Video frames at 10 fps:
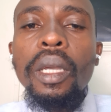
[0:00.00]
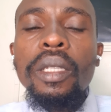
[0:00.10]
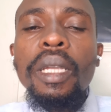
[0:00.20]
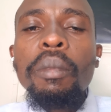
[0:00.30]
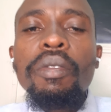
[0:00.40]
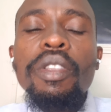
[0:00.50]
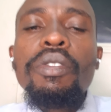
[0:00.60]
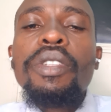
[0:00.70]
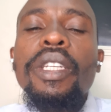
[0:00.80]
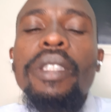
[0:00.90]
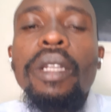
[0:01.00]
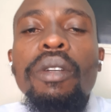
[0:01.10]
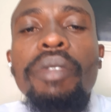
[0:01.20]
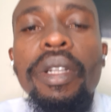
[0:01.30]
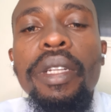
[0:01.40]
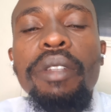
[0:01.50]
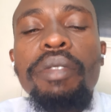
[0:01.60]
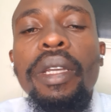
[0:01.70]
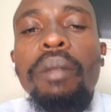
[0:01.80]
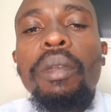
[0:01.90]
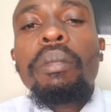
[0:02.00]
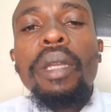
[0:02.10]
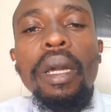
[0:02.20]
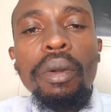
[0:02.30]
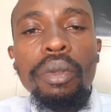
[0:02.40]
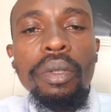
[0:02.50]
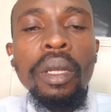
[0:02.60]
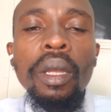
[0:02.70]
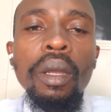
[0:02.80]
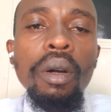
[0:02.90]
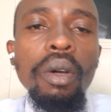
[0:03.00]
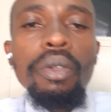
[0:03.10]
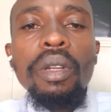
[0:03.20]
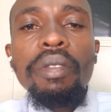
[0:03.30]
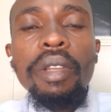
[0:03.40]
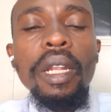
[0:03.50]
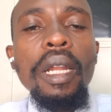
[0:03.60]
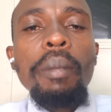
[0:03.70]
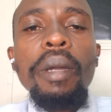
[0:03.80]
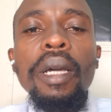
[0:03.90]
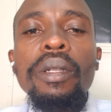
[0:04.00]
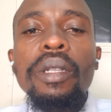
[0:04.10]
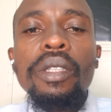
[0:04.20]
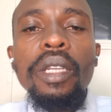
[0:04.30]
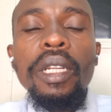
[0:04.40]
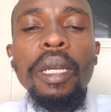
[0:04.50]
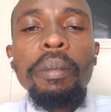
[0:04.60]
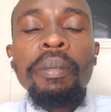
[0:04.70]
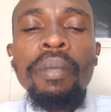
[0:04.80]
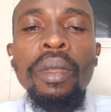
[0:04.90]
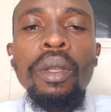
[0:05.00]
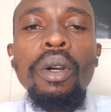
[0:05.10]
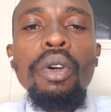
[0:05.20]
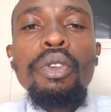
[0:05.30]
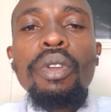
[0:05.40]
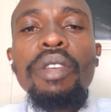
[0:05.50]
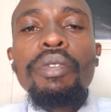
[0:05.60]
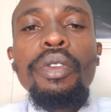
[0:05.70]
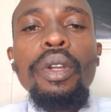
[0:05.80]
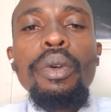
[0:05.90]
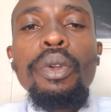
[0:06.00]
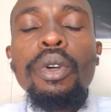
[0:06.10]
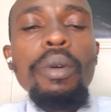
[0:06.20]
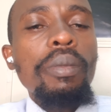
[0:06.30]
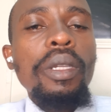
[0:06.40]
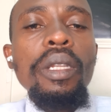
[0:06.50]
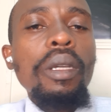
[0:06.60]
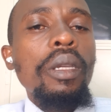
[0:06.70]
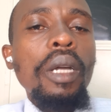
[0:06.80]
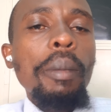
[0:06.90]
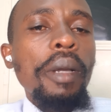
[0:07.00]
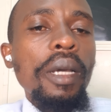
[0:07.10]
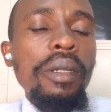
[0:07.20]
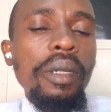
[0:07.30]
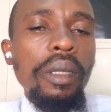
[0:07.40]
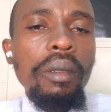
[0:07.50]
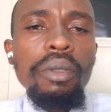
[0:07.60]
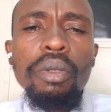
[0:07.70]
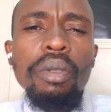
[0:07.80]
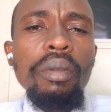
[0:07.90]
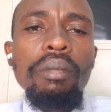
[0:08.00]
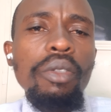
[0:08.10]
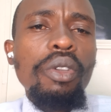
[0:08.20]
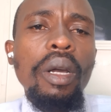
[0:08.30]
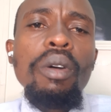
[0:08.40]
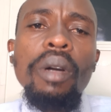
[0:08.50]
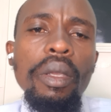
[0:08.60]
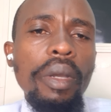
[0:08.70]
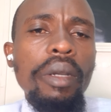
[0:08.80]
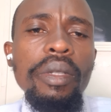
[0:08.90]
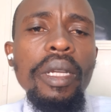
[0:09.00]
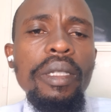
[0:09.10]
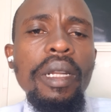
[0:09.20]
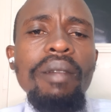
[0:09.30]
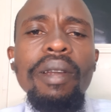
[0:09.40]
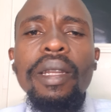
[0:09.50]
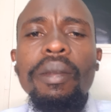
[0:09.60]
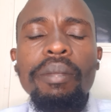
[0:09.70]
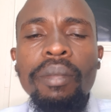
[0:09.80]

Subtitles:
some of these features are not very defined, maybe a road, or you live in an upcountry setup, or you live in your own home in a upcountry. So your house doesn't have a name.